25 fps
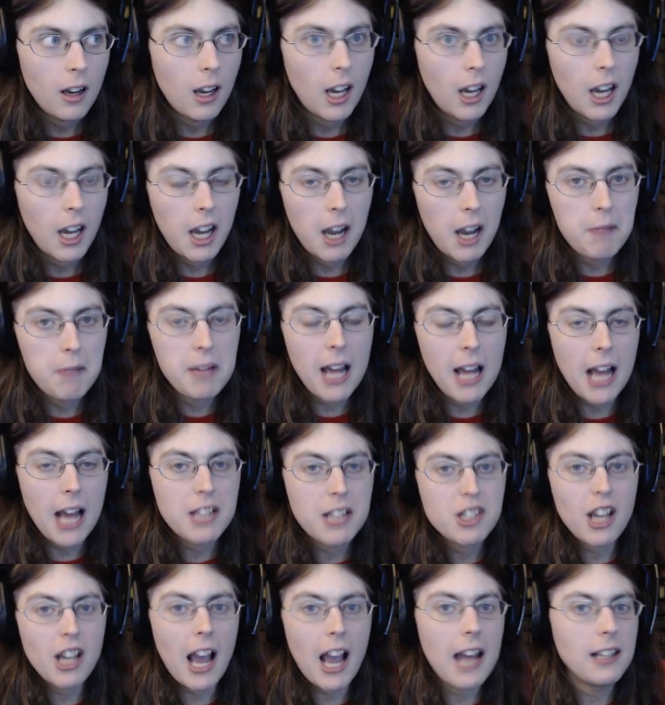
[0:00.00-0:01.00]
I mean,
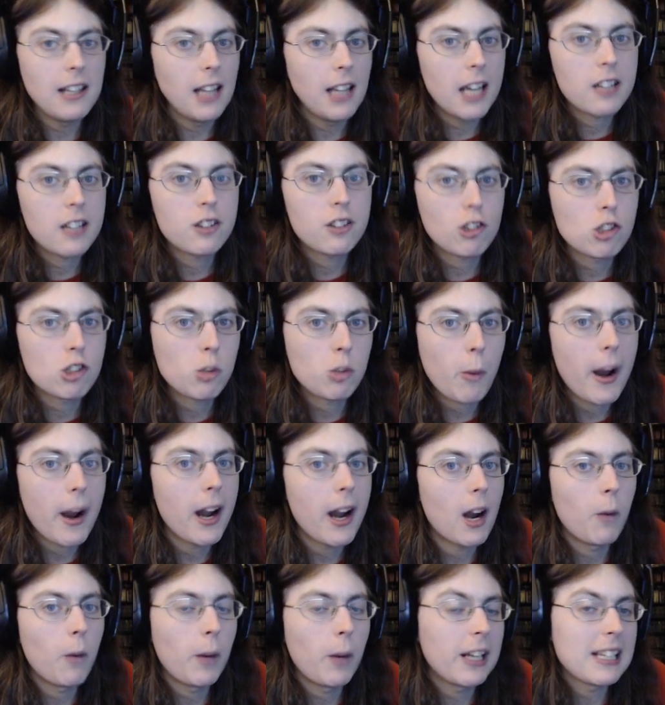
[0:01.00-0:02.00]
I like to
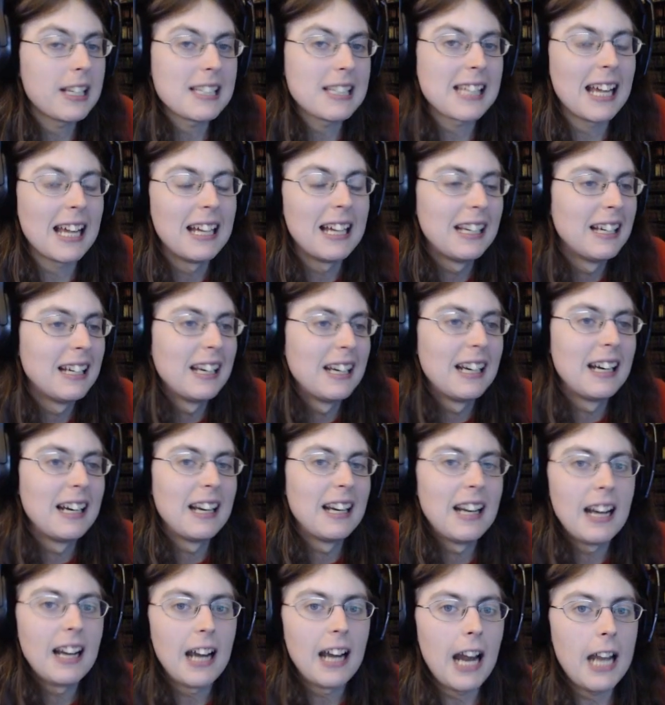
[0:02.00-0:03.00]
swear. What does it?
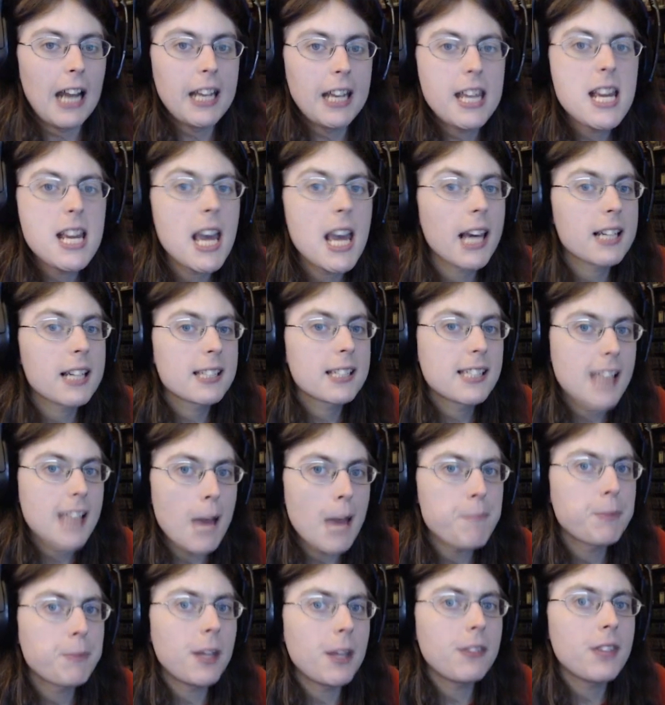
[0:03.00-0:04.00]
And he
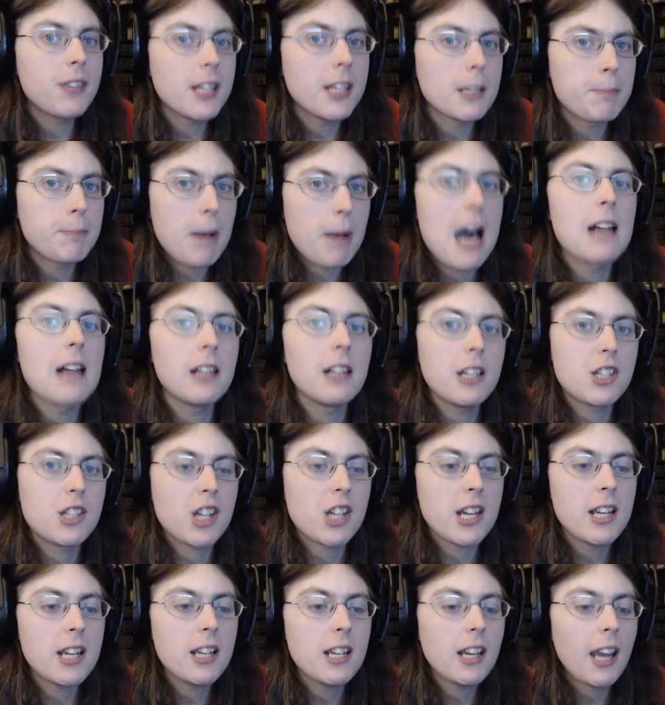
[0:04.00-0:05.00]
accepted the
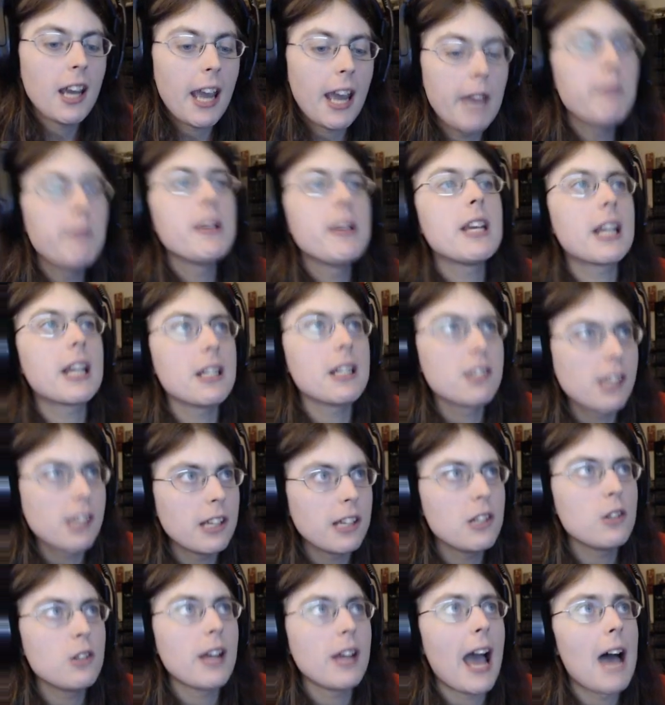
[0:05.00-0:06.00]
apology and we
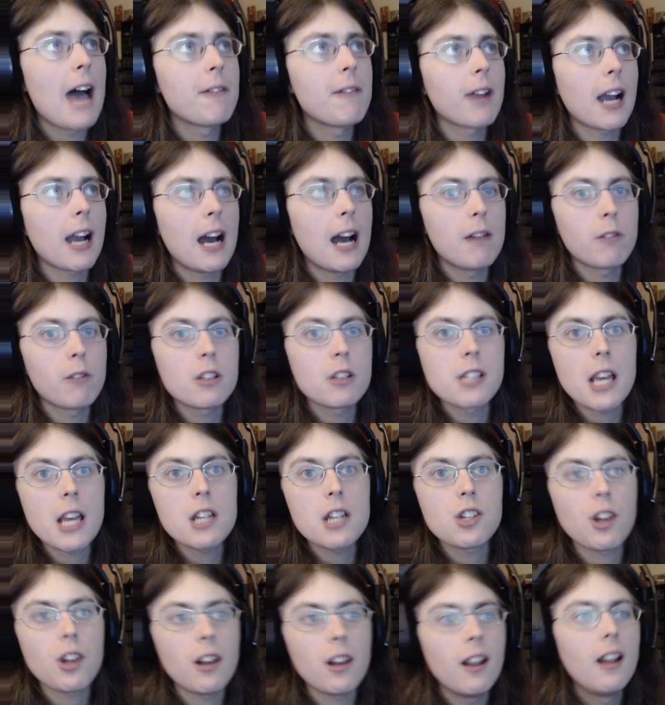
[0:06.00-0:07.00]
continued to have a
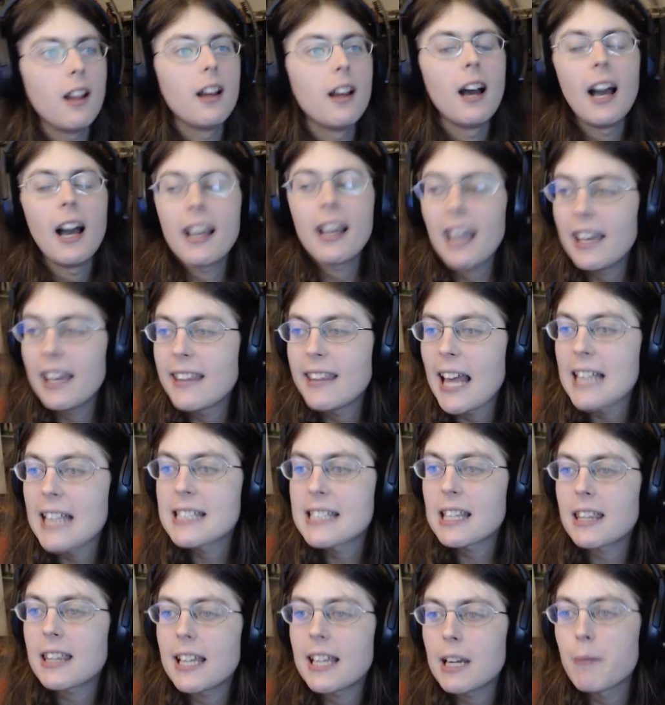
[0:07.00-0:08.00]
conversation. Again, that's
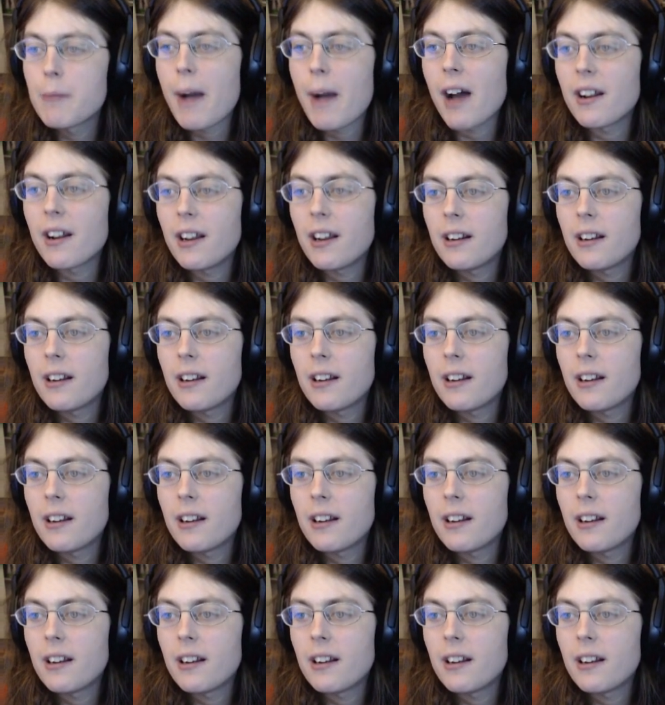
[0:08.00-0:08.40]
the thing about it.